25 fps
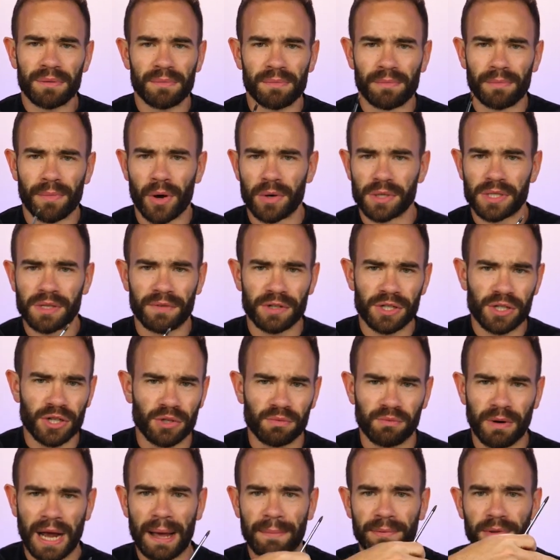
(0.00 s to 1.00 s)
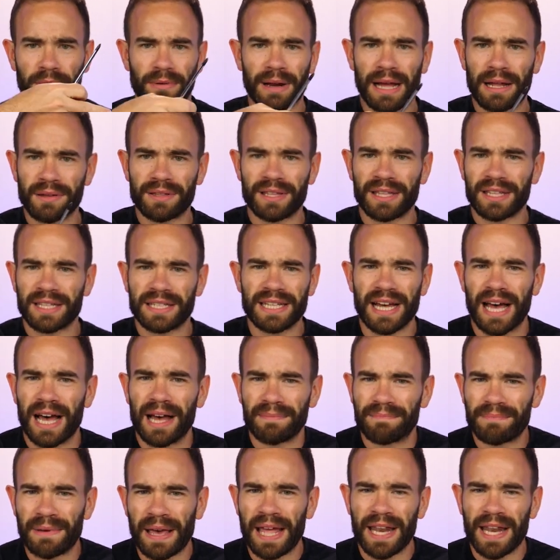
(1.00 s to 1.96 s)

most of it's just wrapped around to the top.